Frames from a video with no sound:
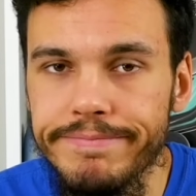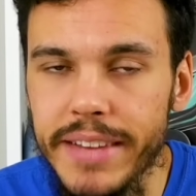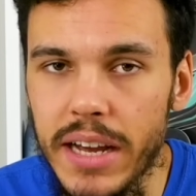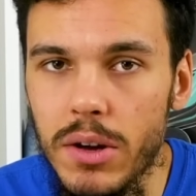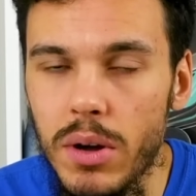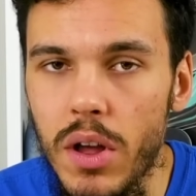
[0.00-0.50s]

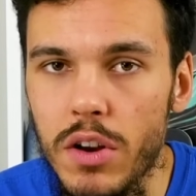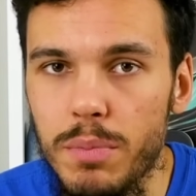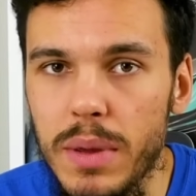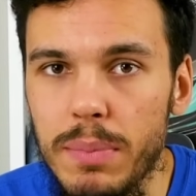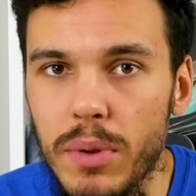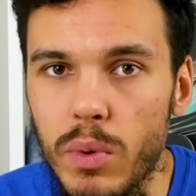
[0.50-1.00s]
I know a lot of
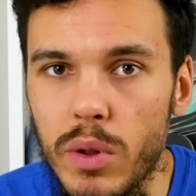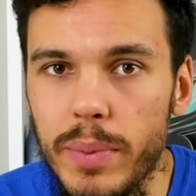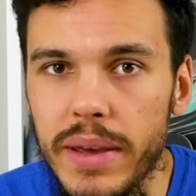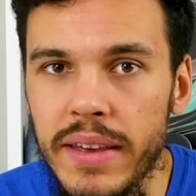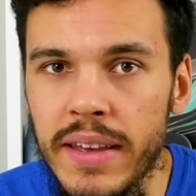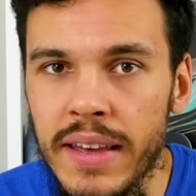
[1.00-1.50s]
people will
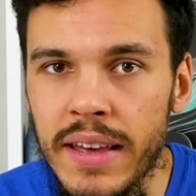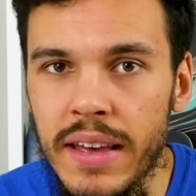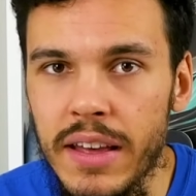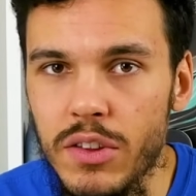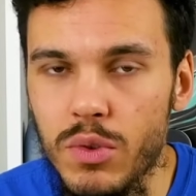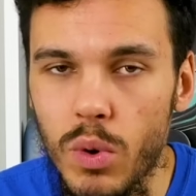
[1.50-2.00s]
be
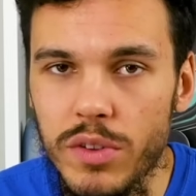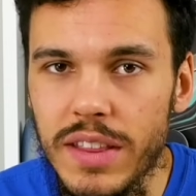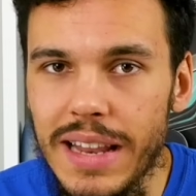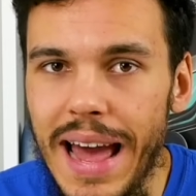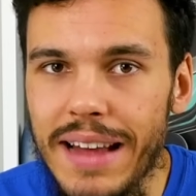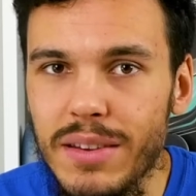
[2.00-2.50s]
towards the
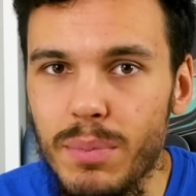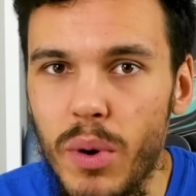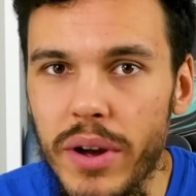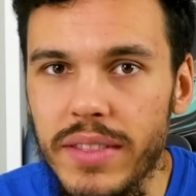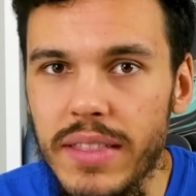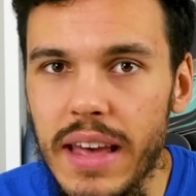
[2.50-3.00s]
latter
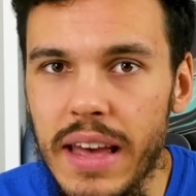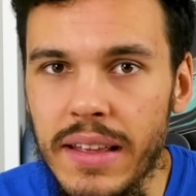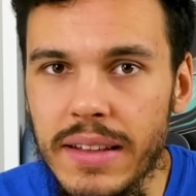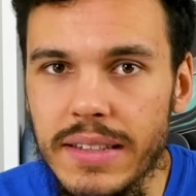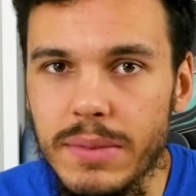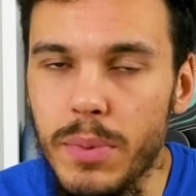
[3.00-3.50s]
point there,
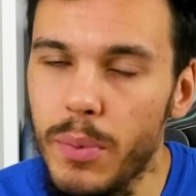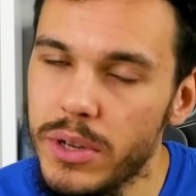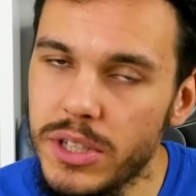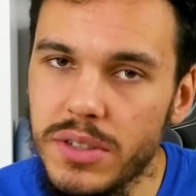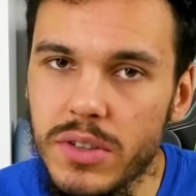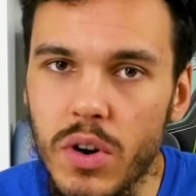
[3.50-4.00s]
but we'll
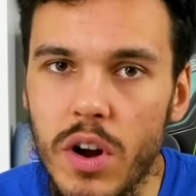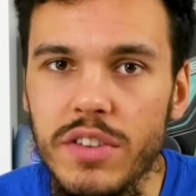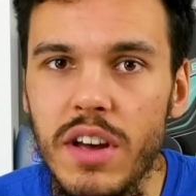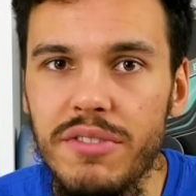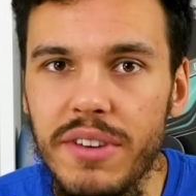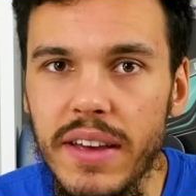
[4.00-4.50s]
just cross
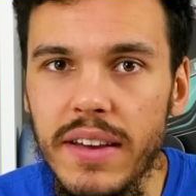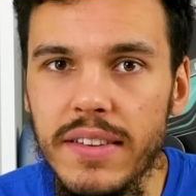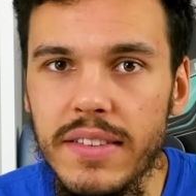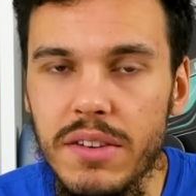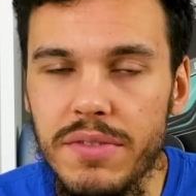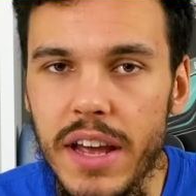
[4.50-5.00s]
our fingers
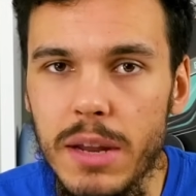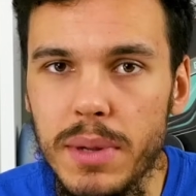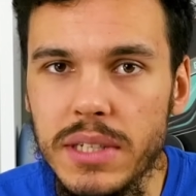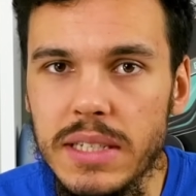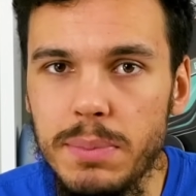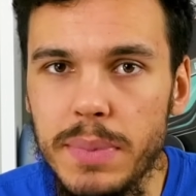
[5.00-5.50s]
that
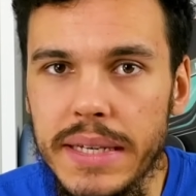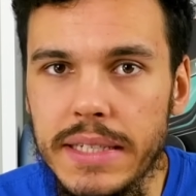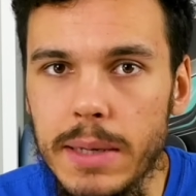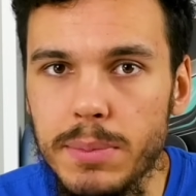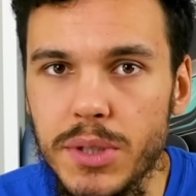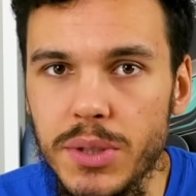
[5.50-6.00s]
availability picks
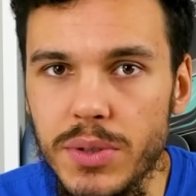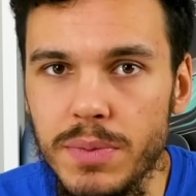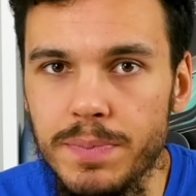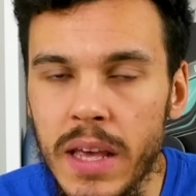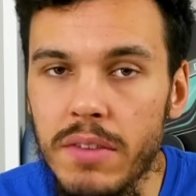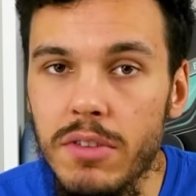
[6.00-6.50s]
up soon.
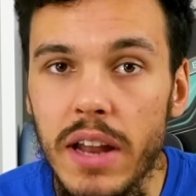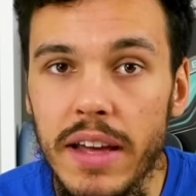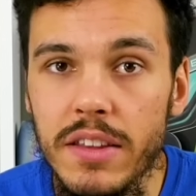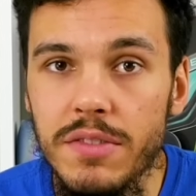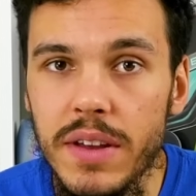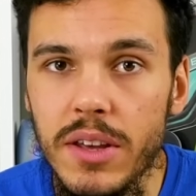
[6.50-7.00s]
If you like
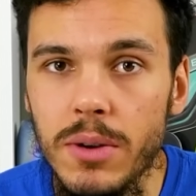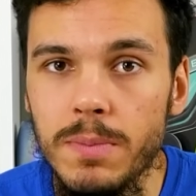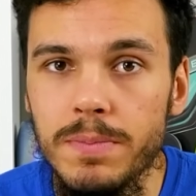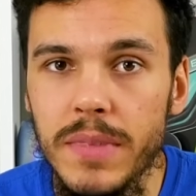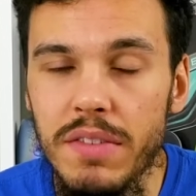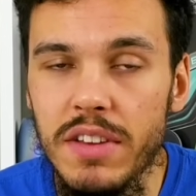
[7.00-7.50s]
this video,
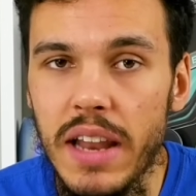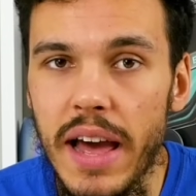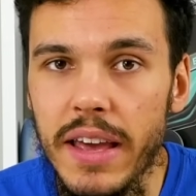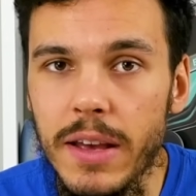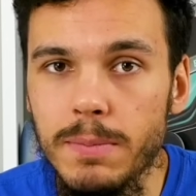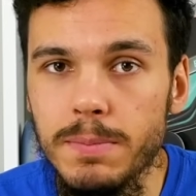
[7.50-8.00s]
give us a
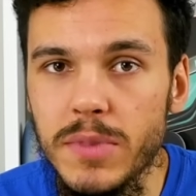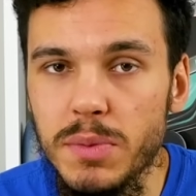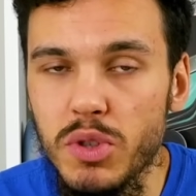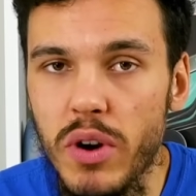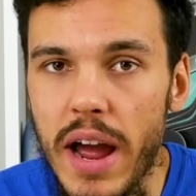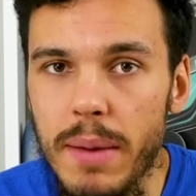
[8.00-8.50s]
like,
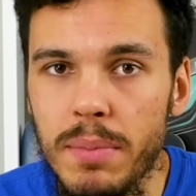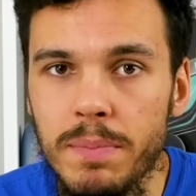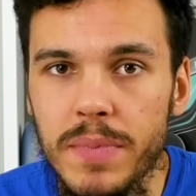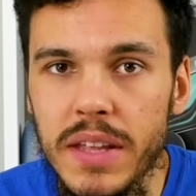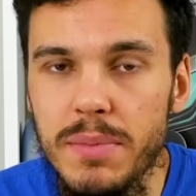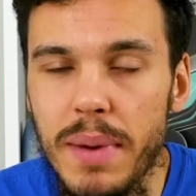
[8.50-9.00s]
subscribe,
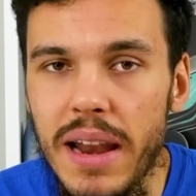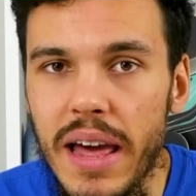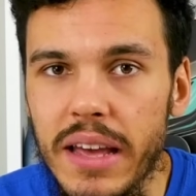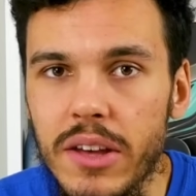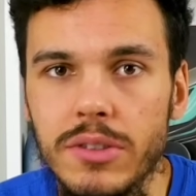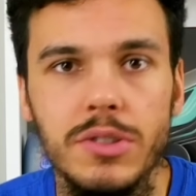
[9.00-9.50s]
hit the bell
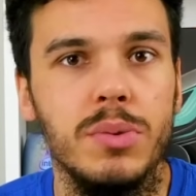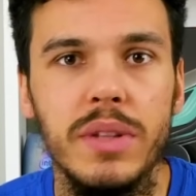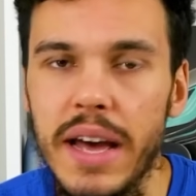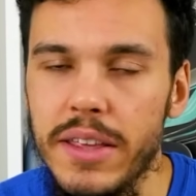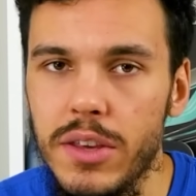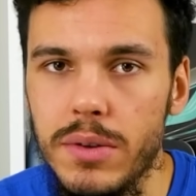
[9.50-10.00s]
icon, do all
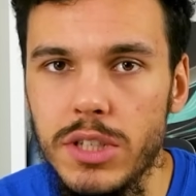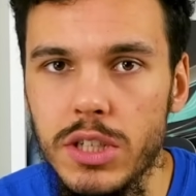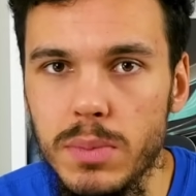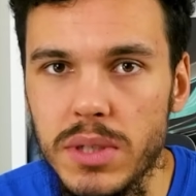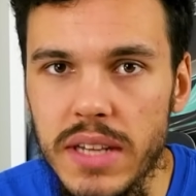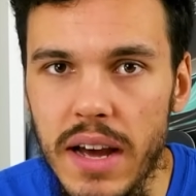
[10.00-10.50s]
that
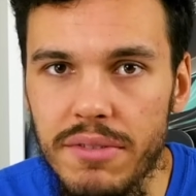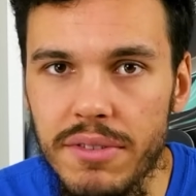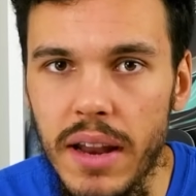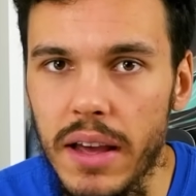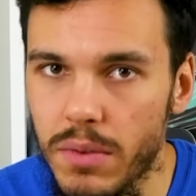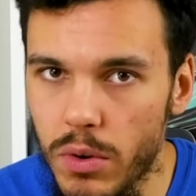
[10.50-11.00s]
YouTube stuff.
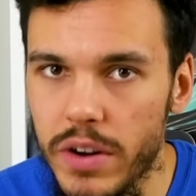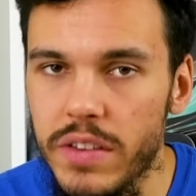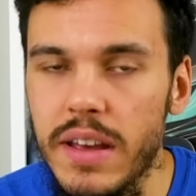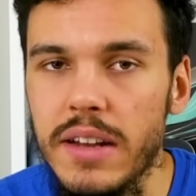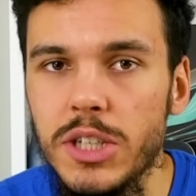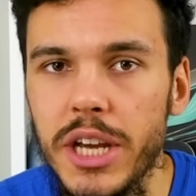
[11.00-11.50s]
Like I've already
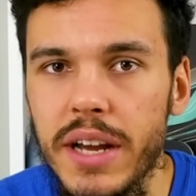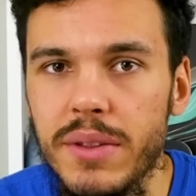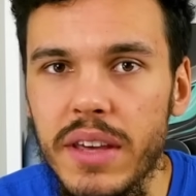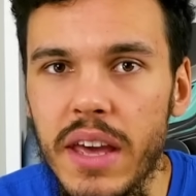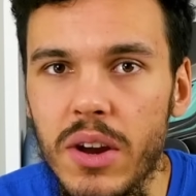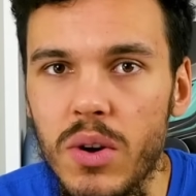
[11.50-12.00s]
said, check out
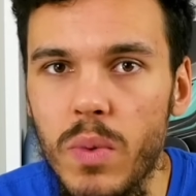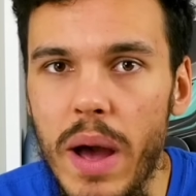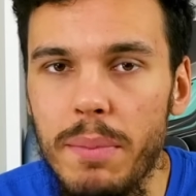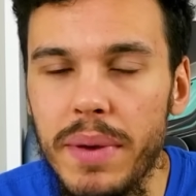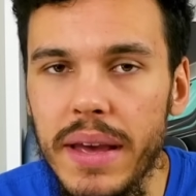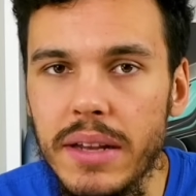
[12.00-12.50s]
the KitGuru
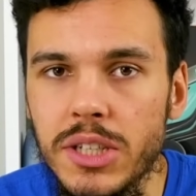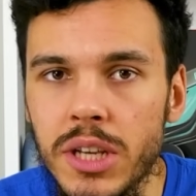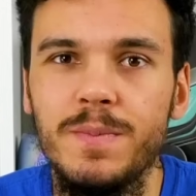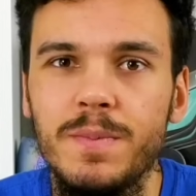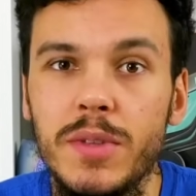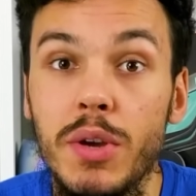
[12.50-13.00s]
webpage.
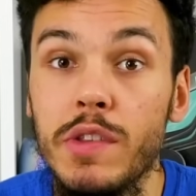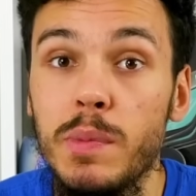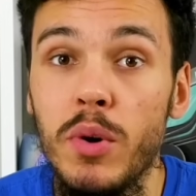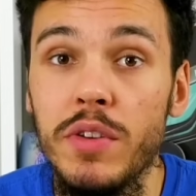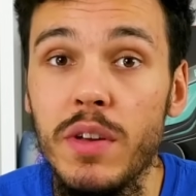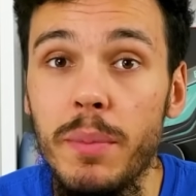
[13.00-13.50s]
You can
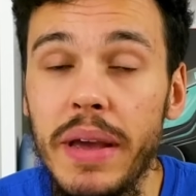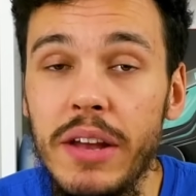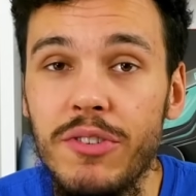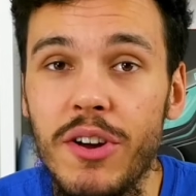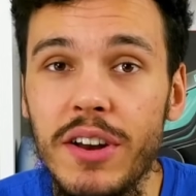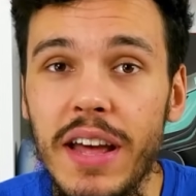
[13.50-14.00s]
support us on
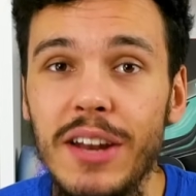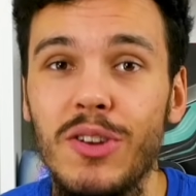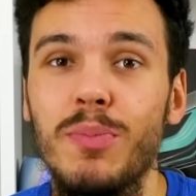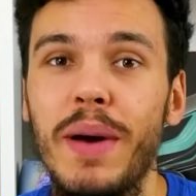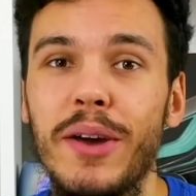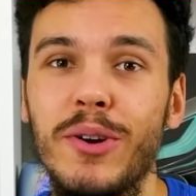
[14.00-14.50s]
Patreon and you
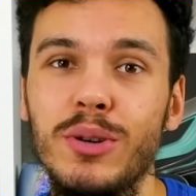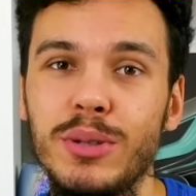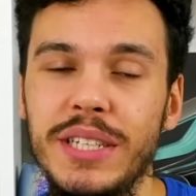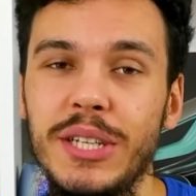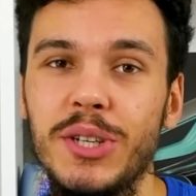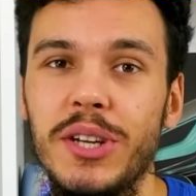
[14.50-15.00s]
can buy a cool
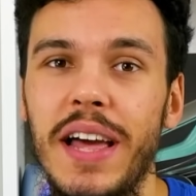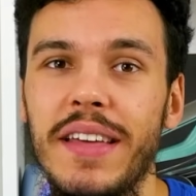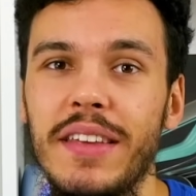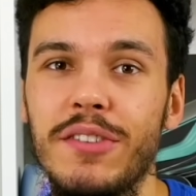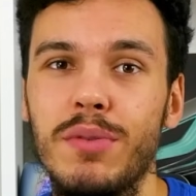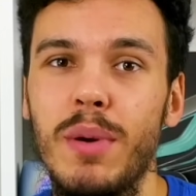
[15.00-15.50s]
t-shirt like
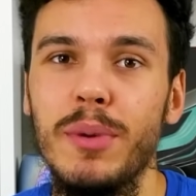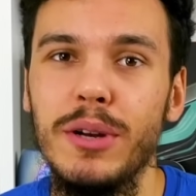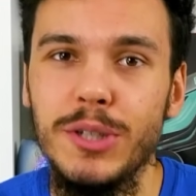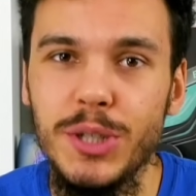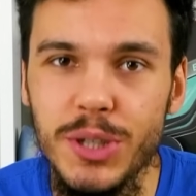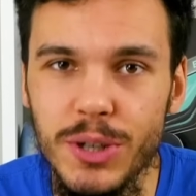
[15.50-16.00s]
this from our
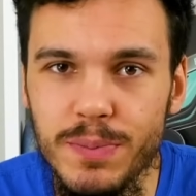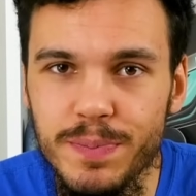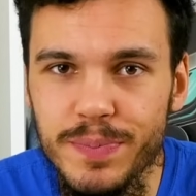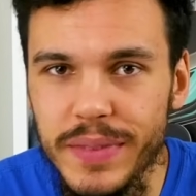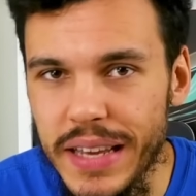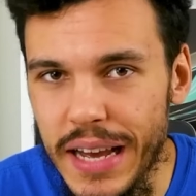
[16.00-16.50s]
merch store.
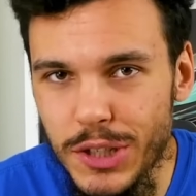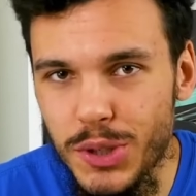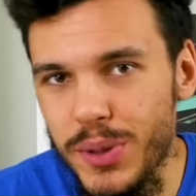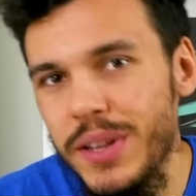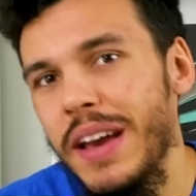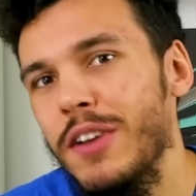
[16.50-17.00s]
Catch you
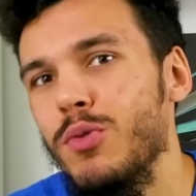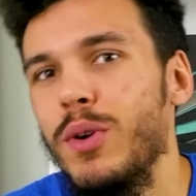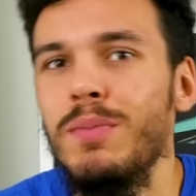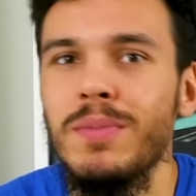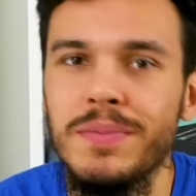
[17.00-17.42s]
in the next one.